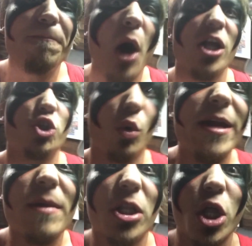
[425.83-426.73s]
on
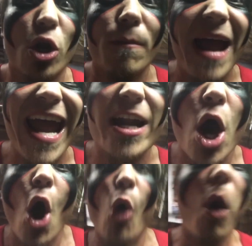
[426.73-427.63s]
dreaming, little man.
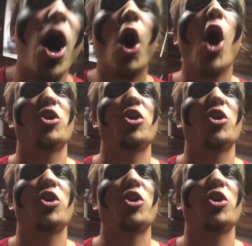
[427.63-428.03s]
Warhorse